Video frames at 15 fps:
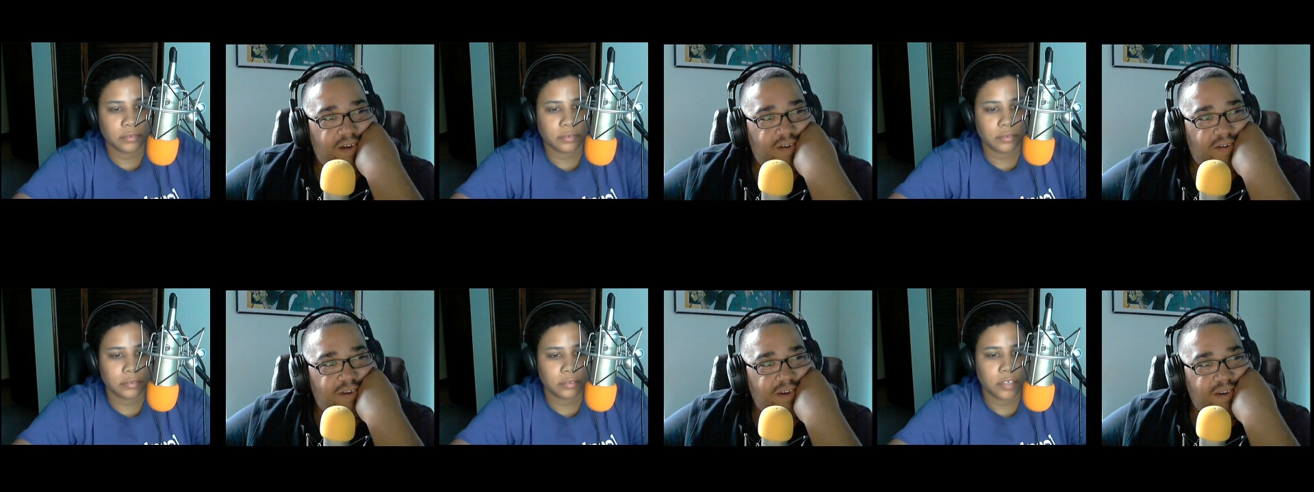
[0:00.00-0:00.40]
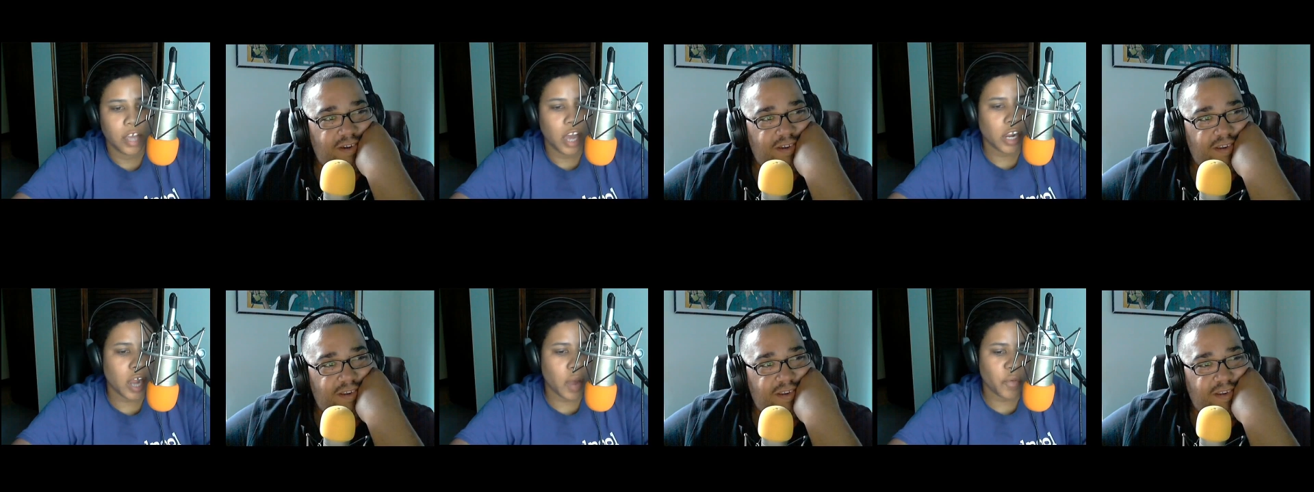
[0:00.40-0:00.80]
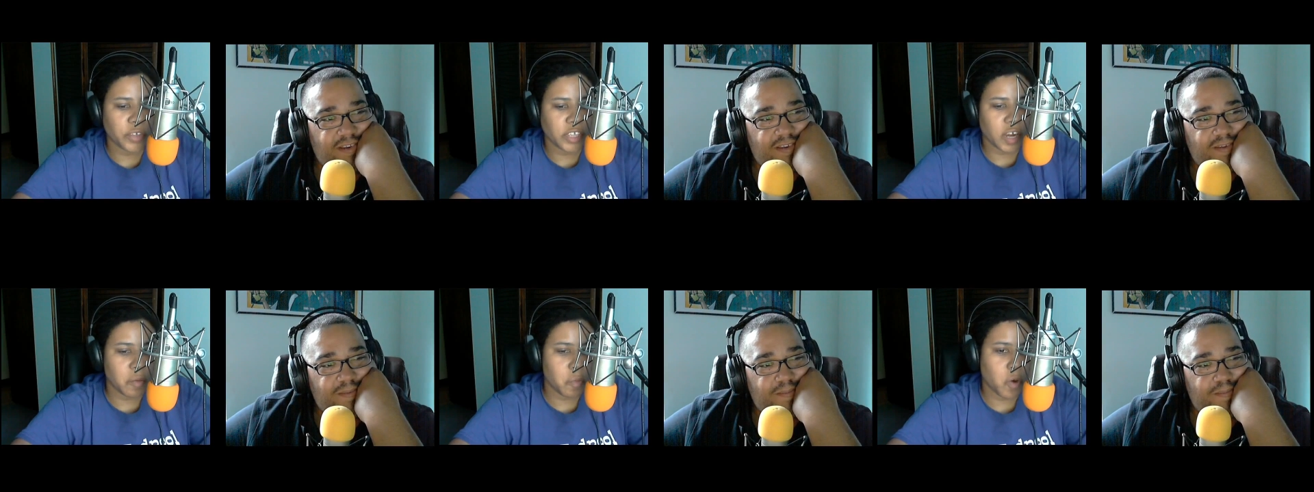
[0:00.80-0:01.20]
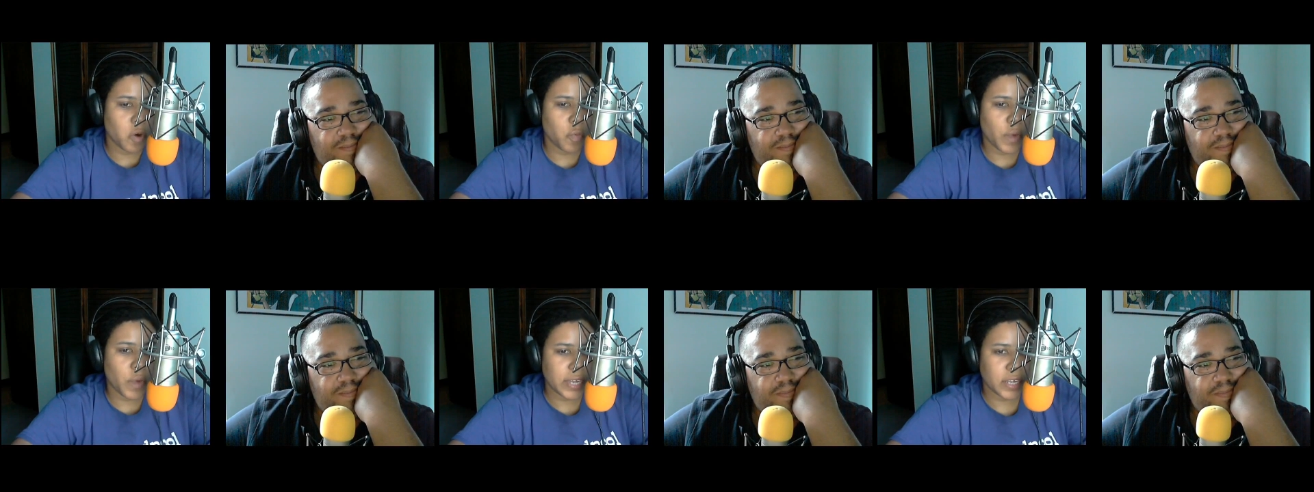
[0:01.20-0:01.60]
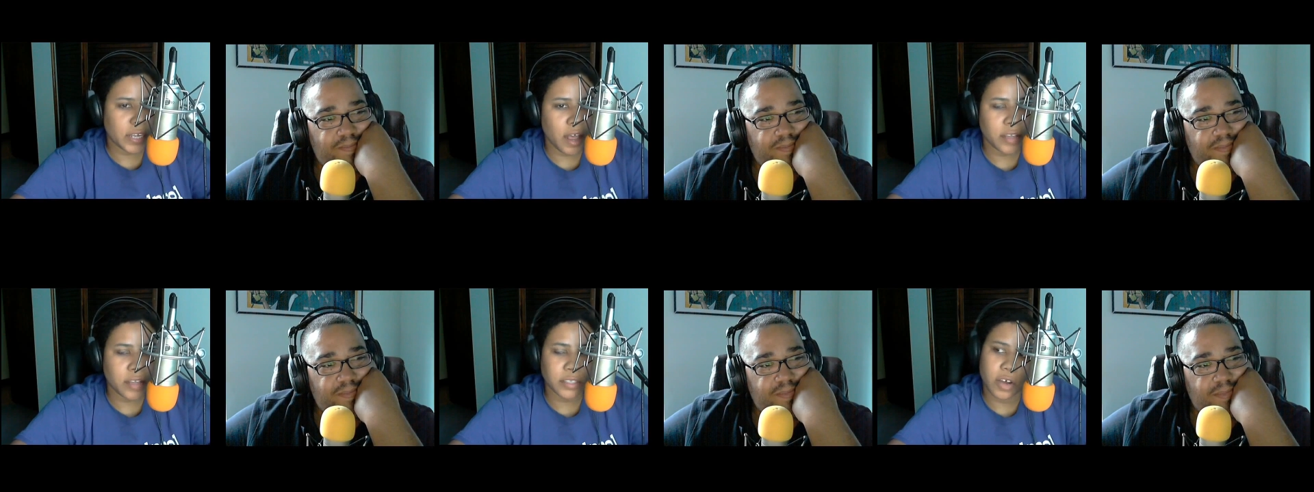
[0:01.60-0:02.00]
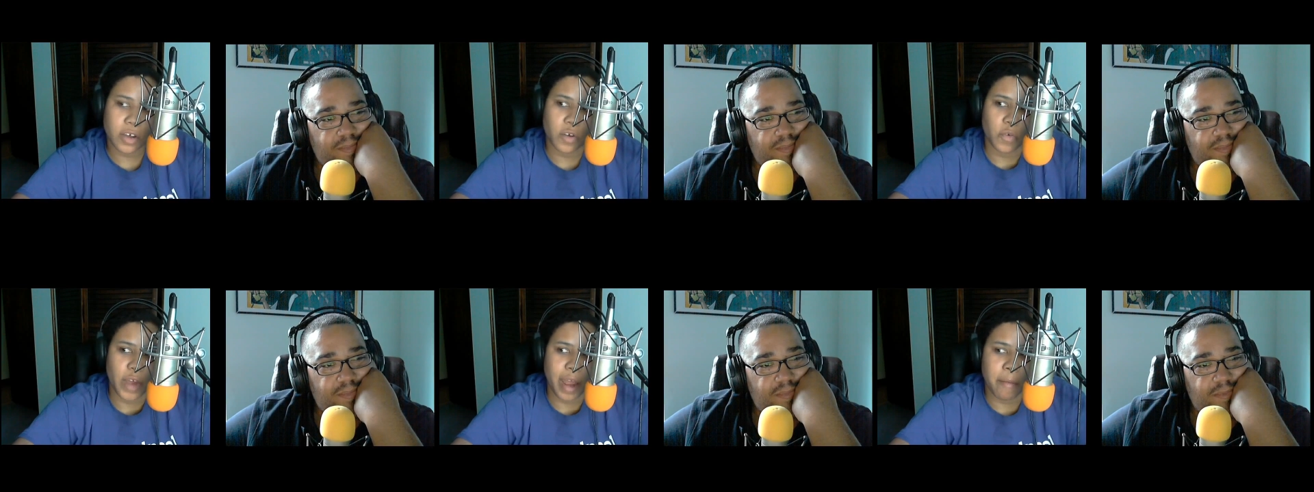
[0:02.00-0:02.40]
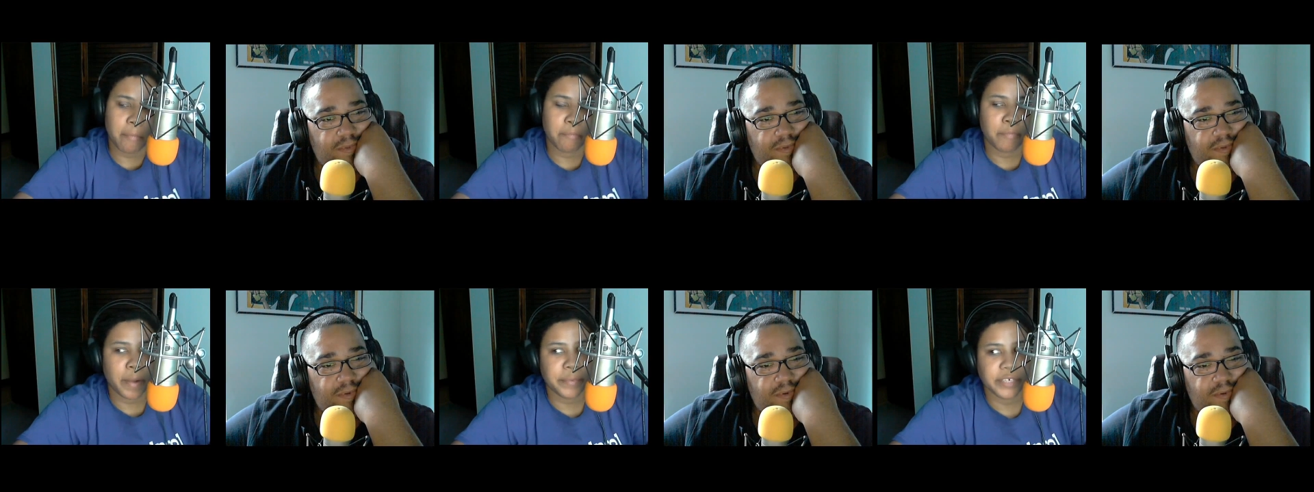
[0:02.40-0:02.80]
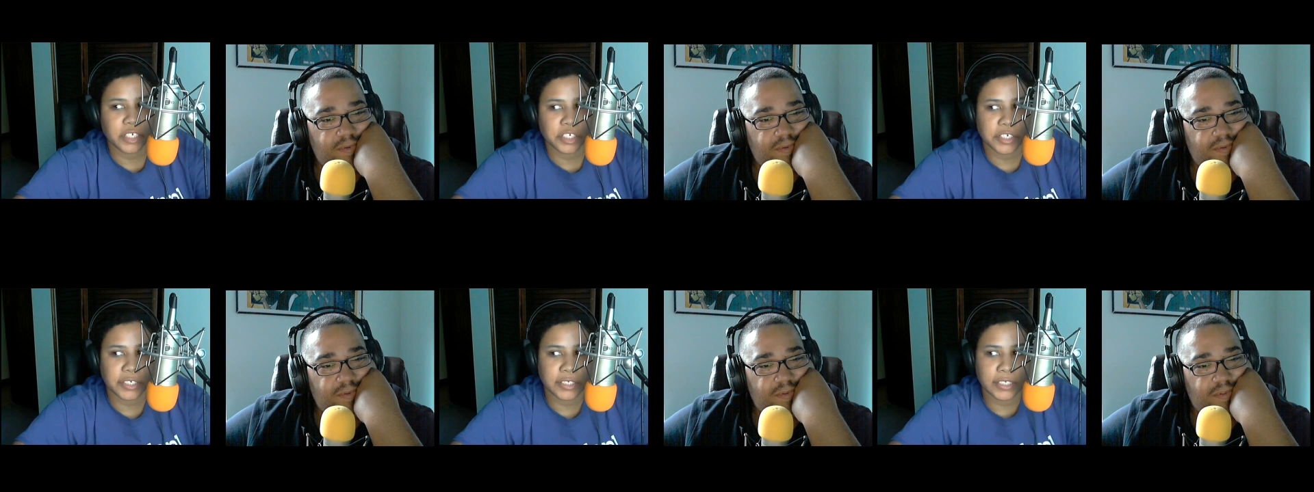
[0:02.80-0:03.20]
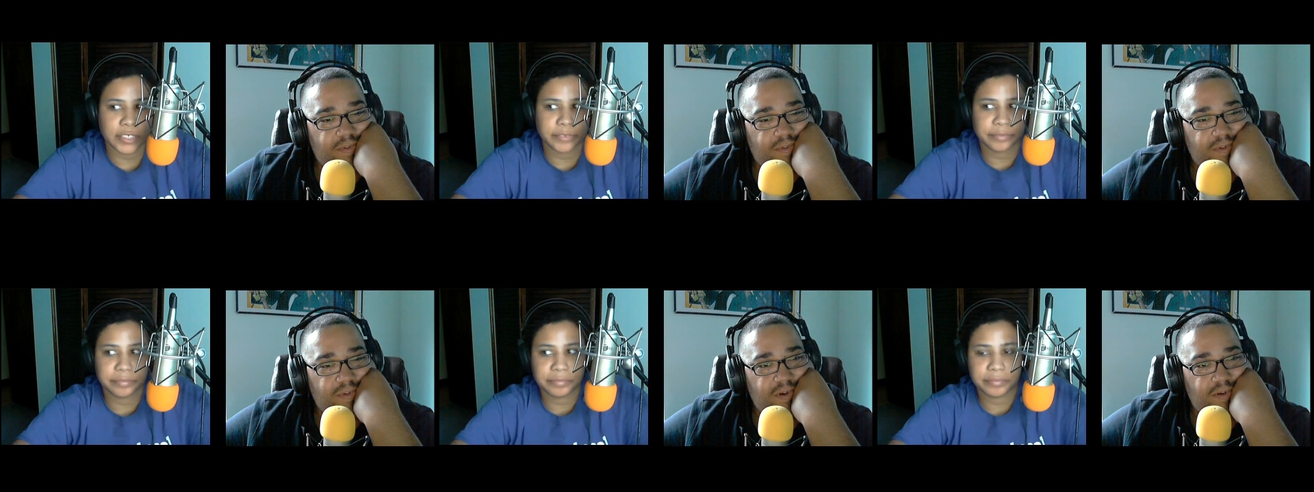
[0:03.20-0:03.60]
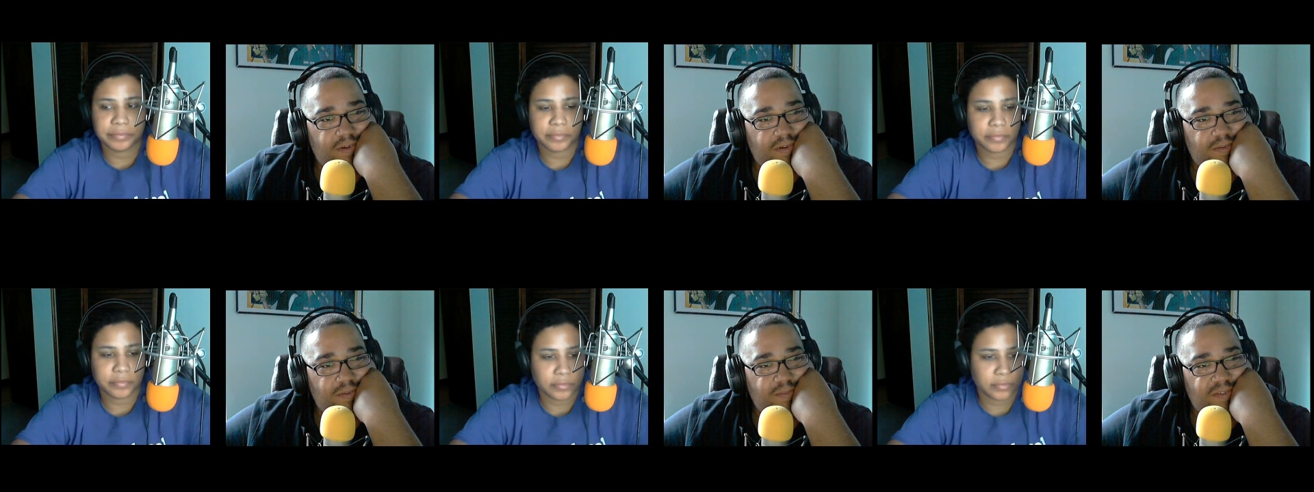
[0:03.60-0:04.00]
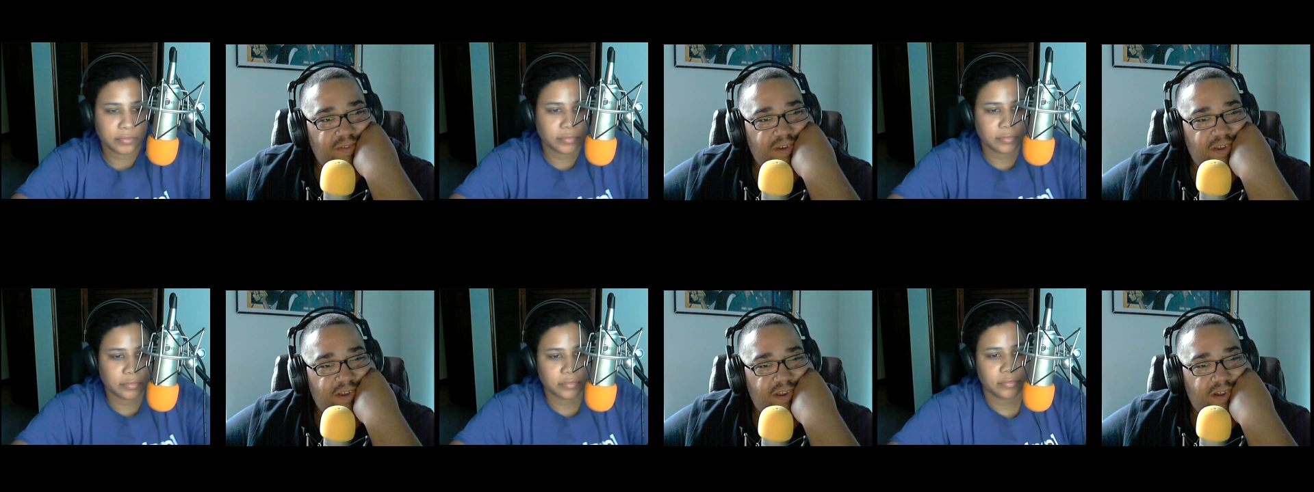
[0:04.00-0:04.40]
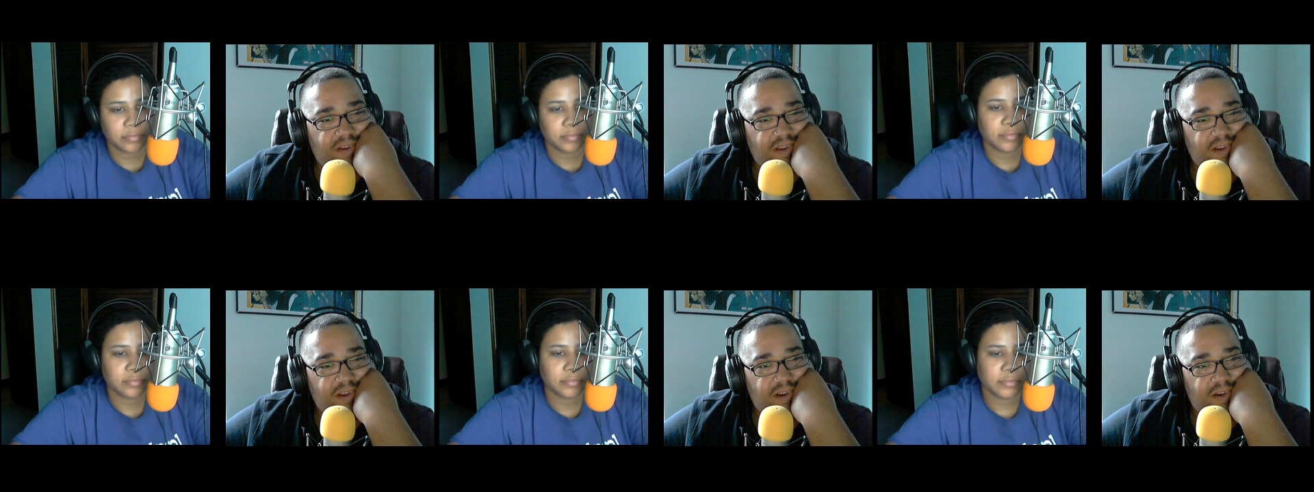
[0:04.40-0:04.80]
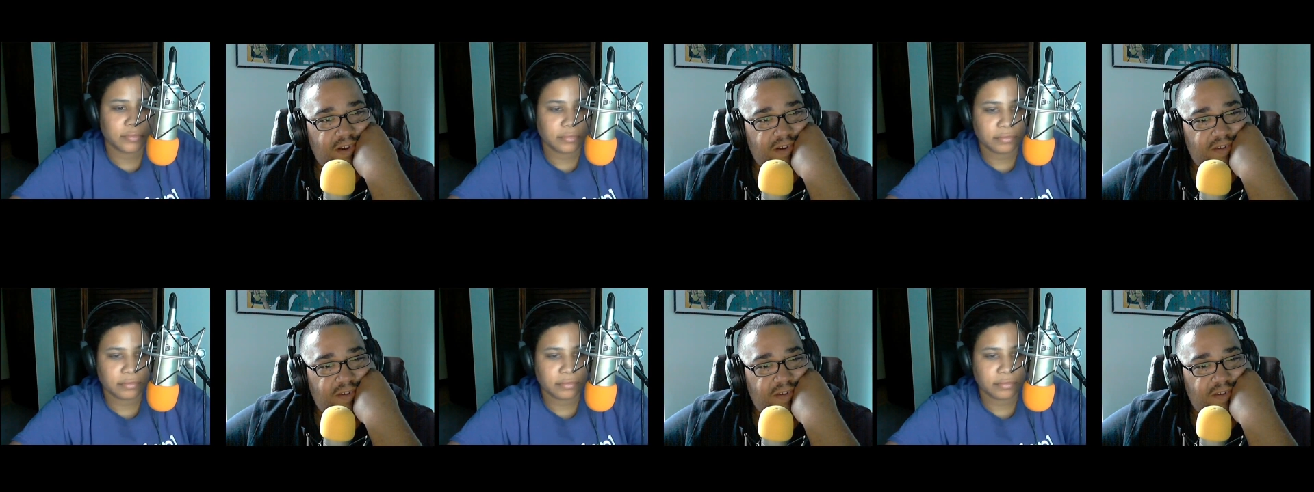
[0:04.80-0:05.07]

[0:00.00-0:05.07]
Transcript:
Speaker 1: good.
Speaker 2: Along with our more weight loss. Oh, well, I probably just jinxed
Speaker 1: it. Don't be saying all that, girl.